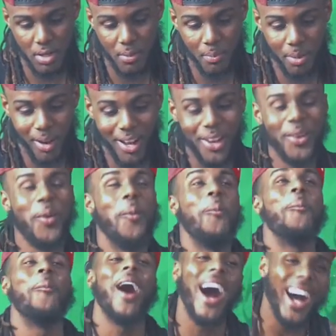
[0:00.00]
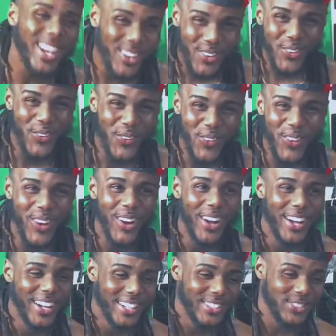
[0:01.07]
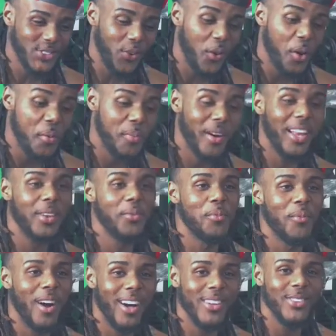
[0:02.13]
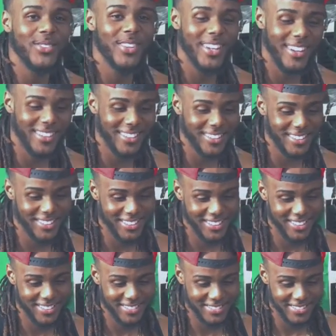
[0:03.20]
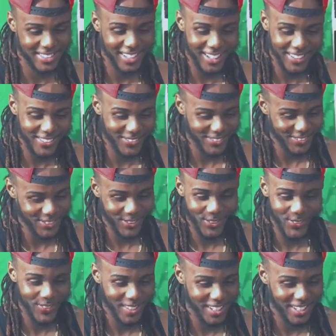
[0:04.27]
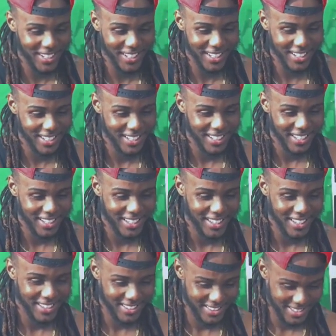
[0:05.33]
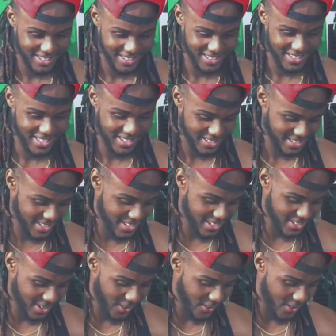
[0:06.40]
Polamalu? Troy Polamalu, y'all. Y'all don't know, man. This this this go